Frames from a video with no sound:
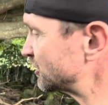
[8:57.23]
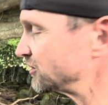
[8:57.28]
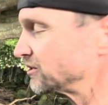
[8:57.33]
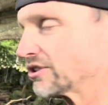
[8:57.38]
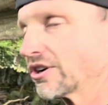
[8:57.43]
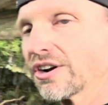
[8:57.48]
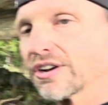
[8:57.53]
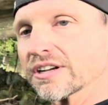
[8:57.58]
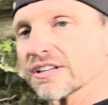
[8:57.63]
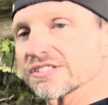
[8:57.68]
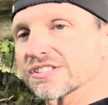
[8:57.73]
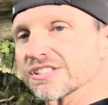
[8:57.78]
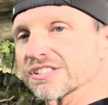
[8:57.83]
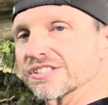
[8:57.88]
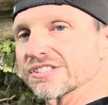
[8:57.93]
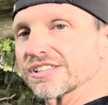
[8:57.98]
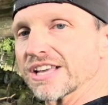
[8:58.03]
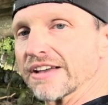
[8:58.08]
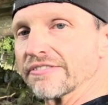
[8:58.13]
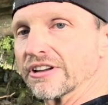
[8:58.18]
targets. I
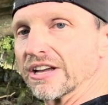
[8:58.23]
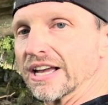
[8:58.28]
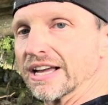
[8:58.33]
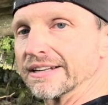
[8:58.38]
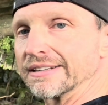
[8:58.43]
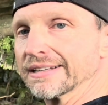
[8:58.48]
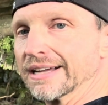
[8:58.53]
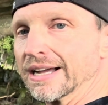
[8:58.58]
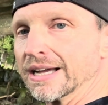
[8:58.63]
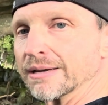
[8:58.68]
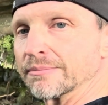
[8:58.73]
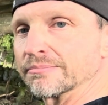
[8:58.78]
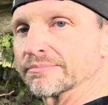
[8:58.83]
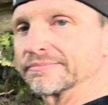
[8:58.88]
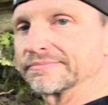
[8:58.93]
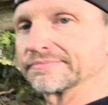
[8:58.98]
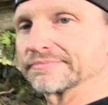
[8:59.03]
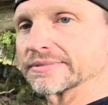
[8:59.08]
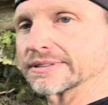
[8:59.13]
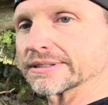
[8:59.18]
just haven't had time.
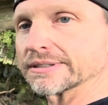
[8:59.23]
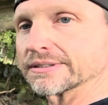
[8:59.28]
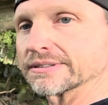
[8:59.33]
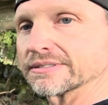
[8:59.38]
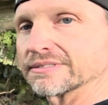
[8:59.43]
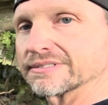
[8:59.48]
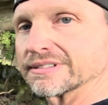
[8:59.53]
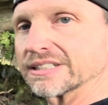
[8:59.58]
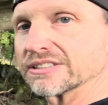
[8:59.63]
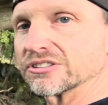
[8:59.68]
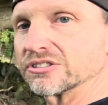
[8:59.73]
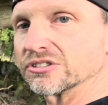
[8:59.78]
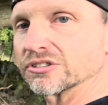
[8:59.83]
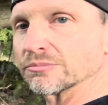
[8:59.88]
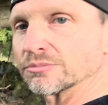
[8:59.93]
So let's do some